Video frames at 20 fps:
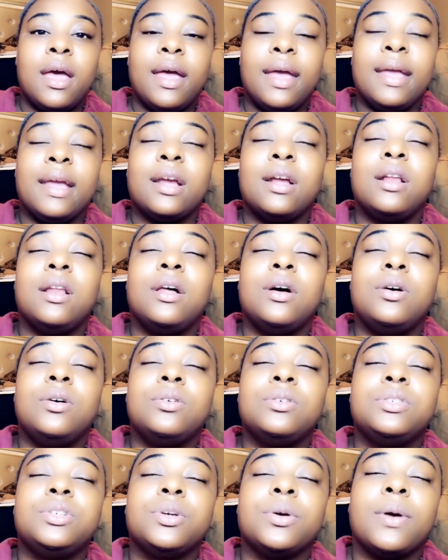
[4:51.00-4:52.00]
and
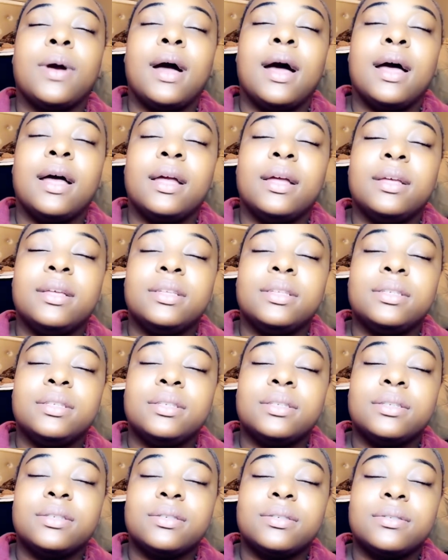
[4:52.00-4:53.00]
close your eyes.